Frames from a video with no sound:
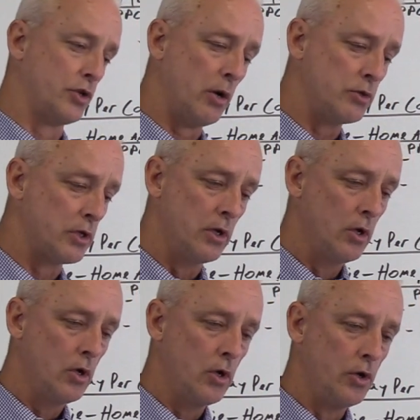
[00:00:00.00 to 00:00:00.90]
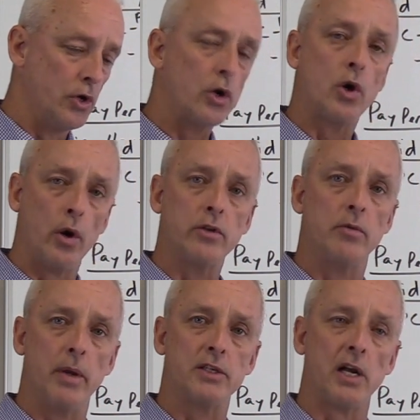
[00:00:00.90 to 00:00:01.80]
Jones, you're going
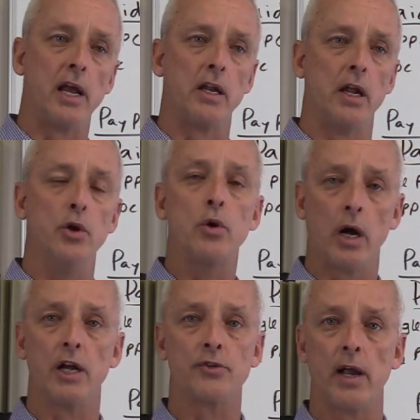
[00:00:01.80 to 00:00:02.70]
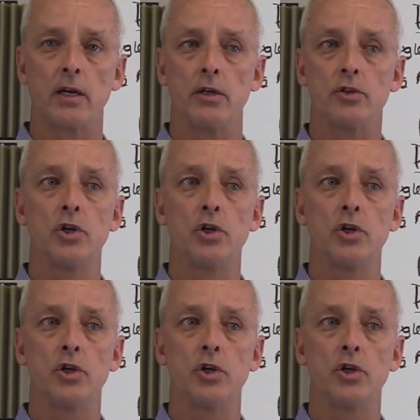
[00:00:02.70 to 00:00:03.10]
to be signing a new contract